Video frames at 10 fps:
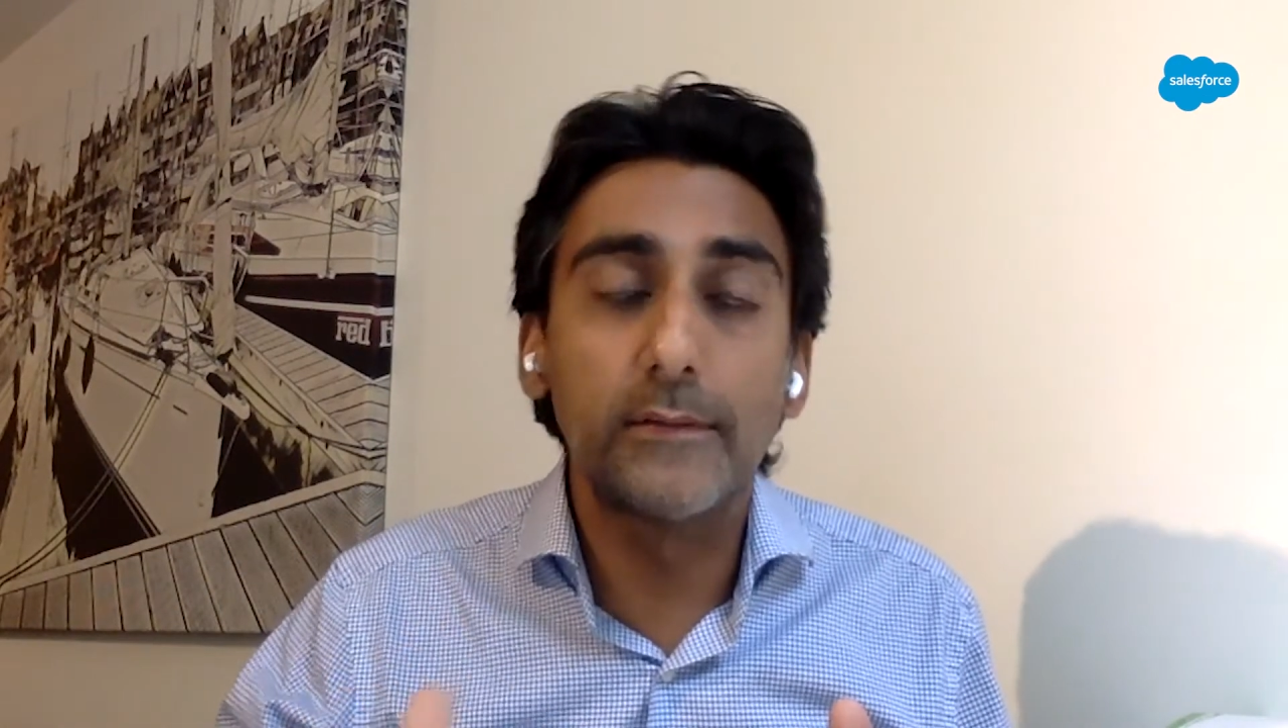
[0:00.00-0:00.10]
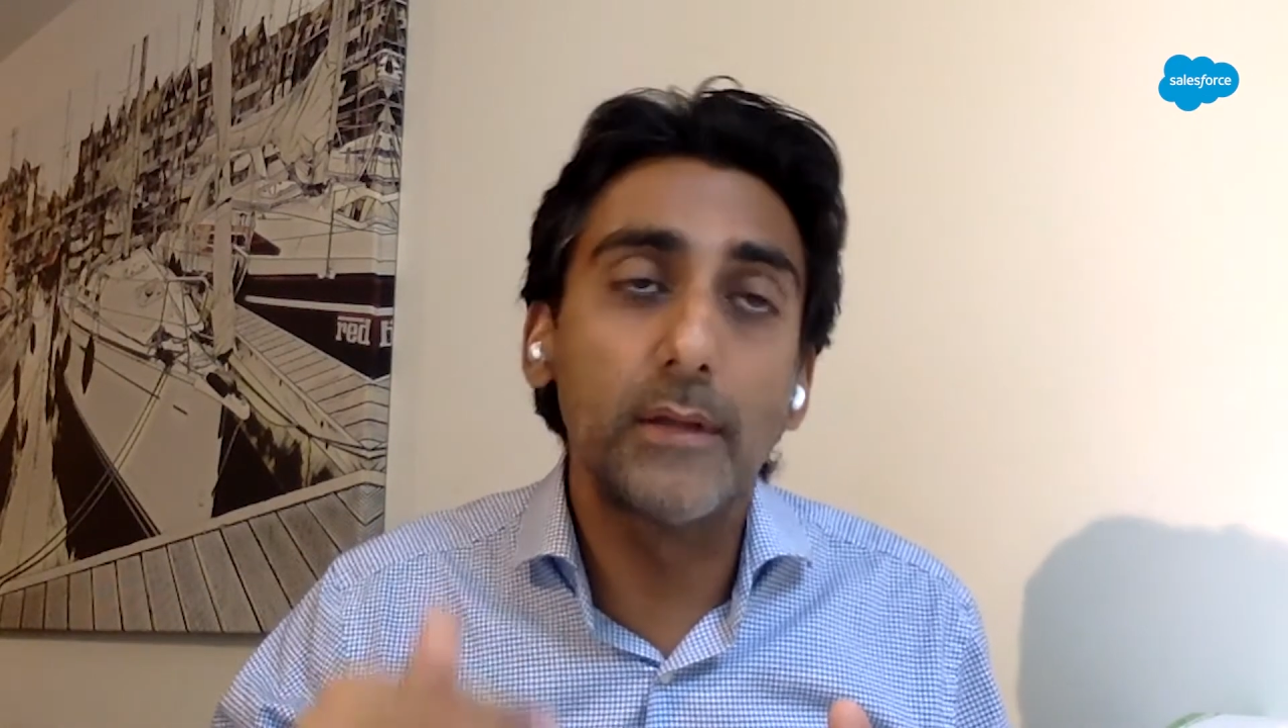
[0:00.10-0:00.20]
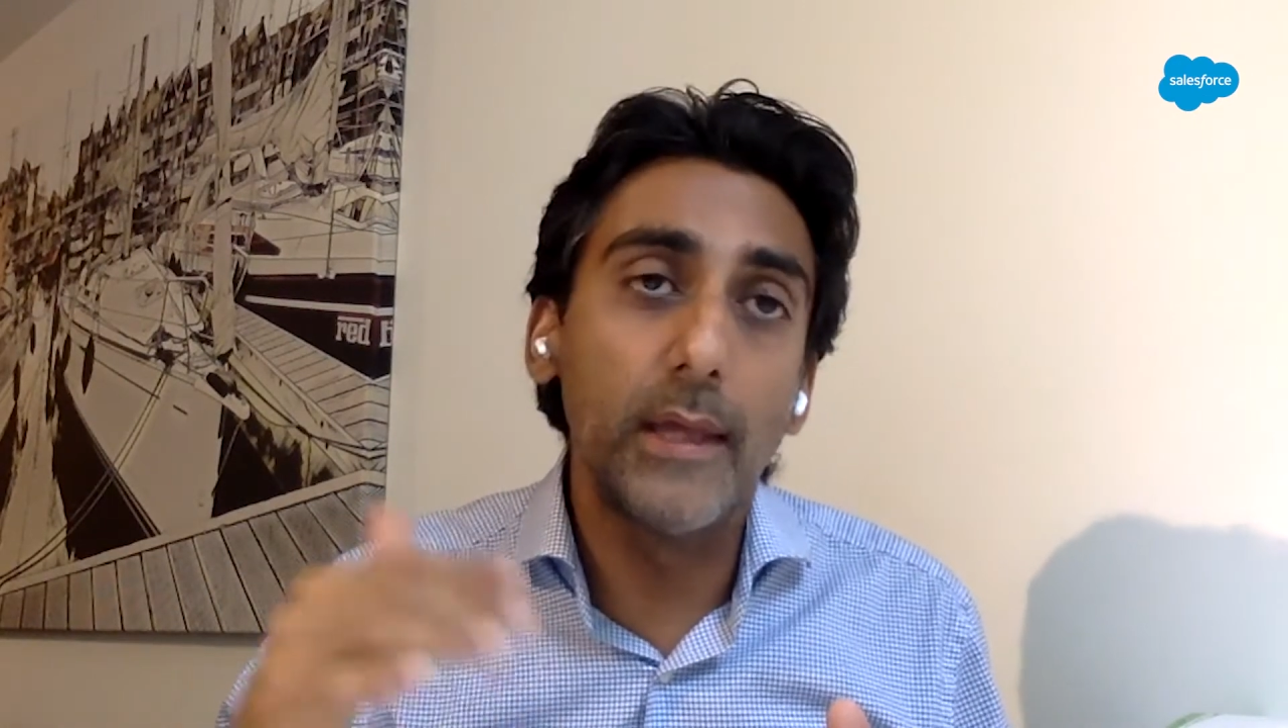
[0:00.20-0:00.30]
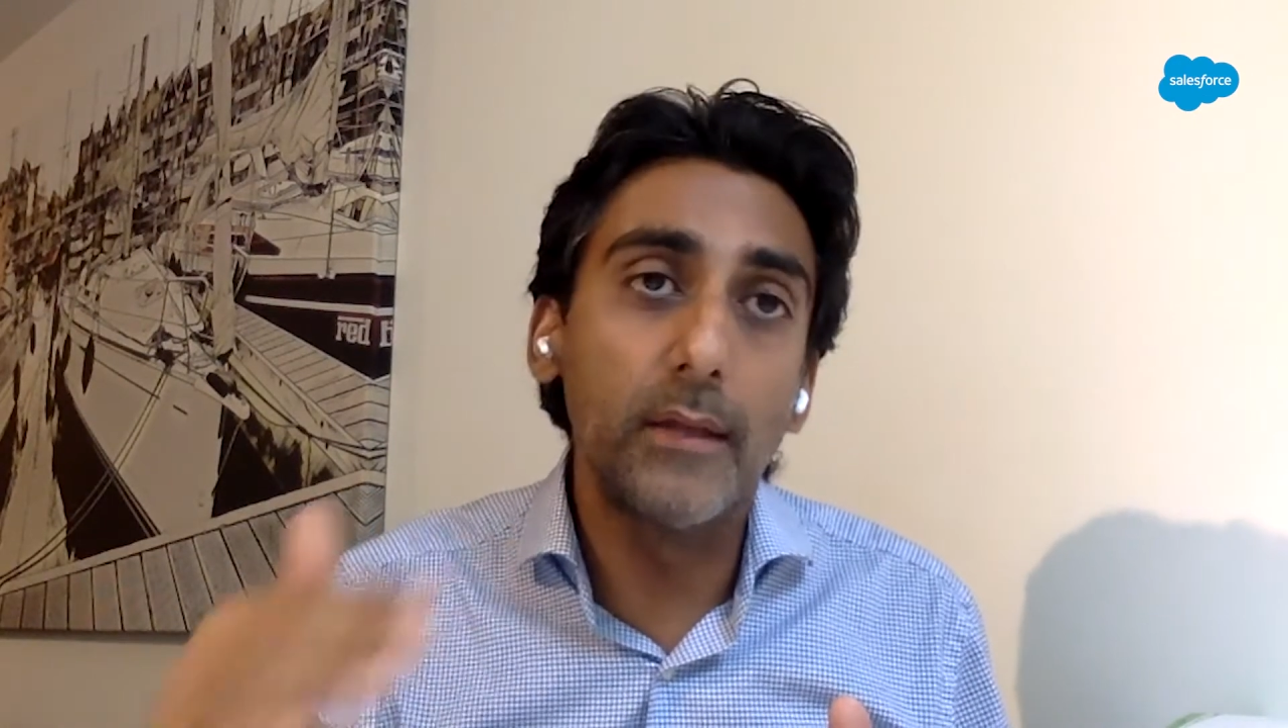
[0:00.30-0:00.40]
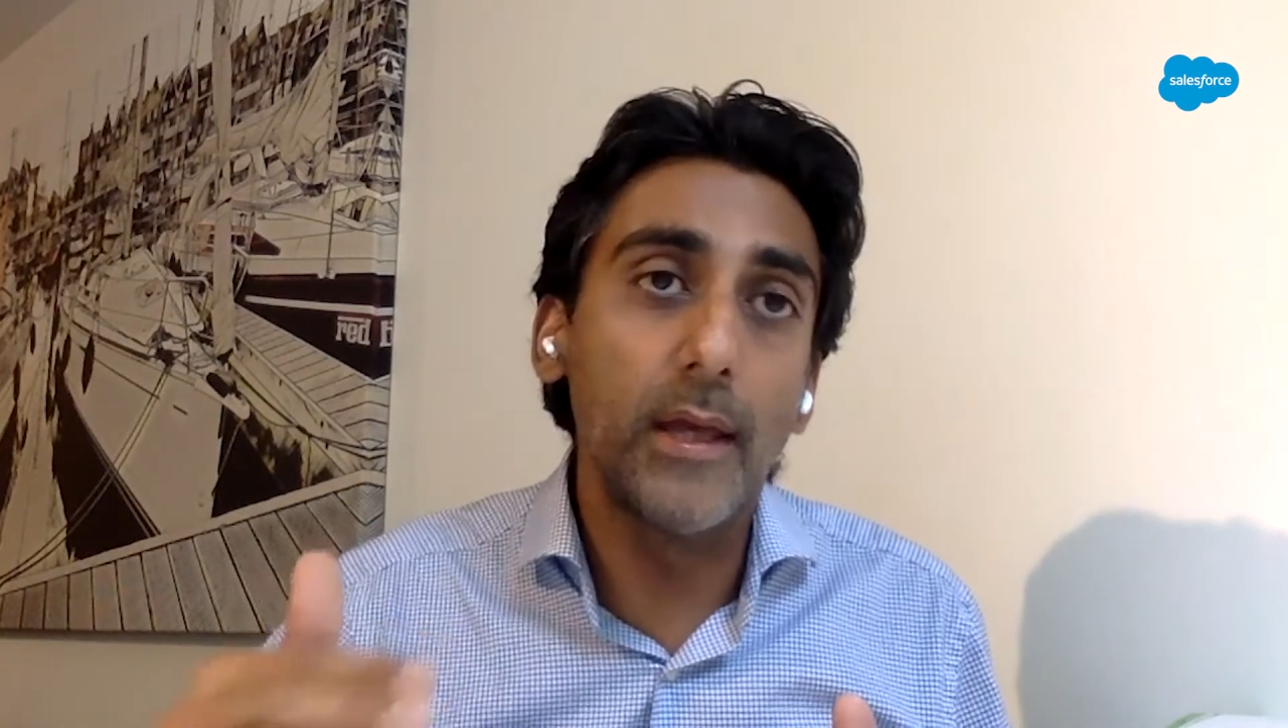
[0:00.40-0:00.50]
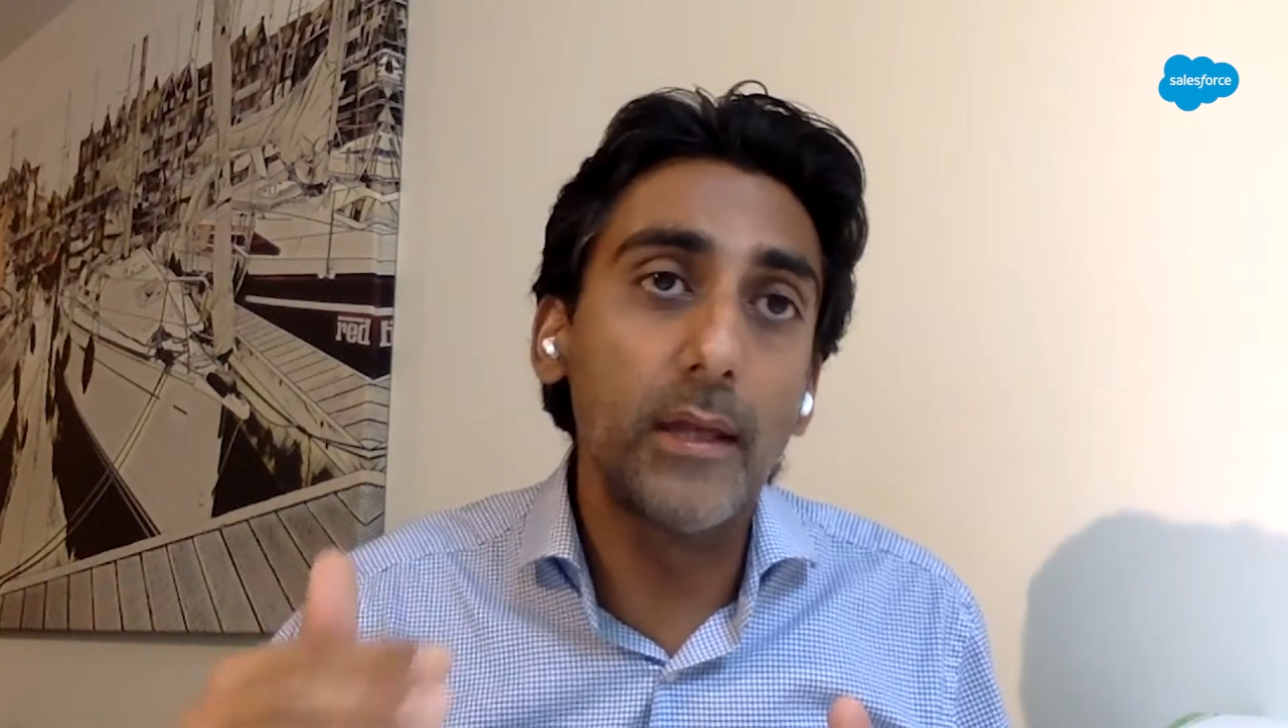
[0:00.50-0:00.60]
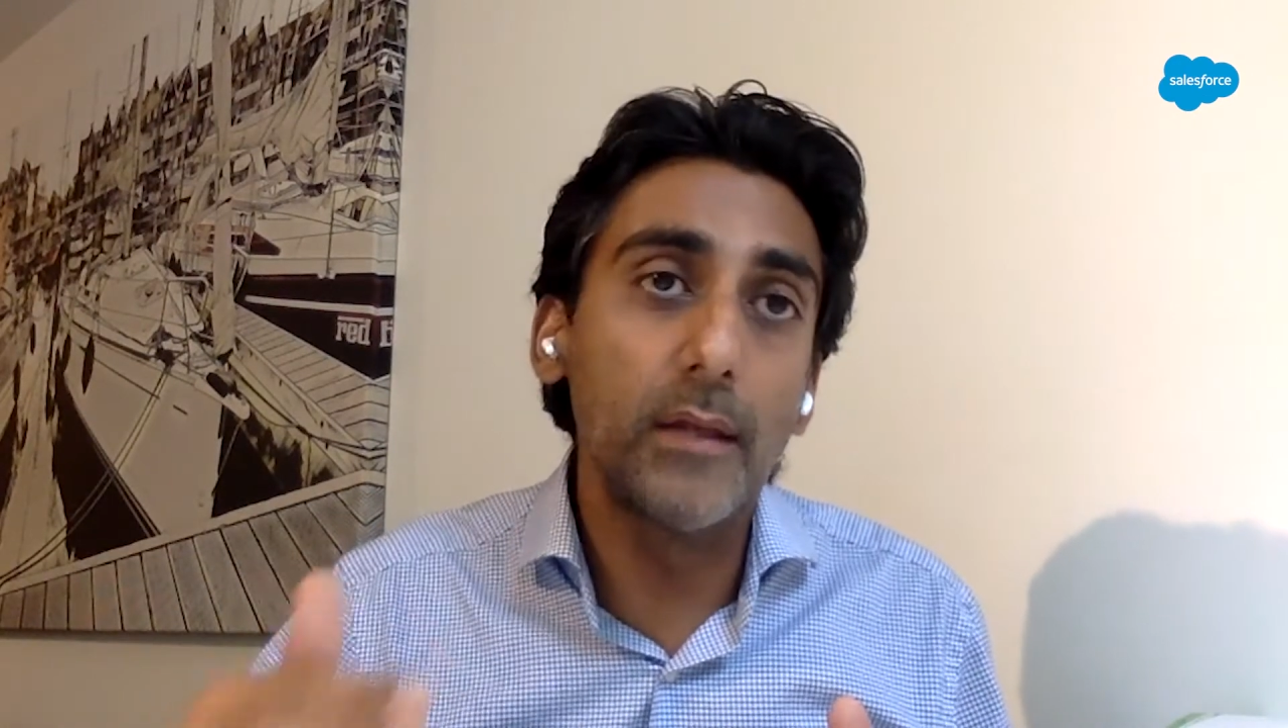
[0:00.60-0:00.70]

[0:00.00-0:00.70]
and